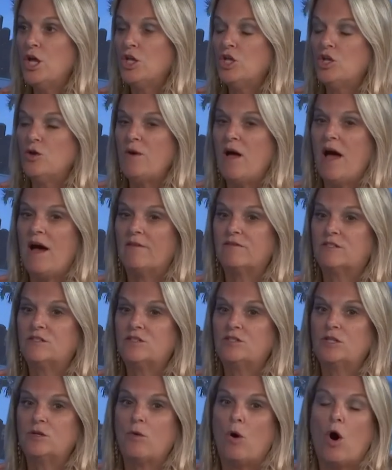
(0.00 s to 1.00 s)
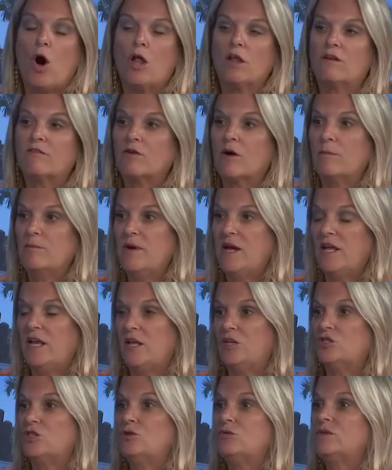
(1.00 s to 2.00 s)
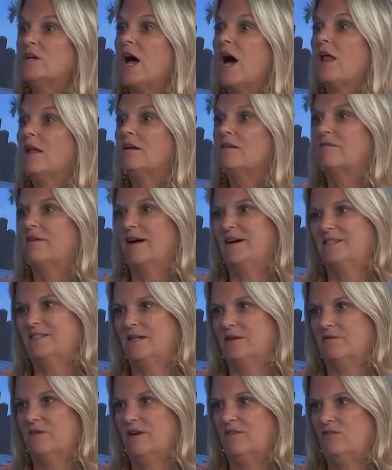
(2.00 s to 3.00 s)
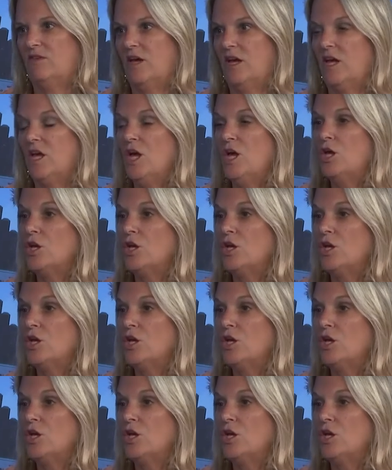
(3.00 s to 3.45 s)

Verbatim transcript: You have to do all of our meetings. You televise everything.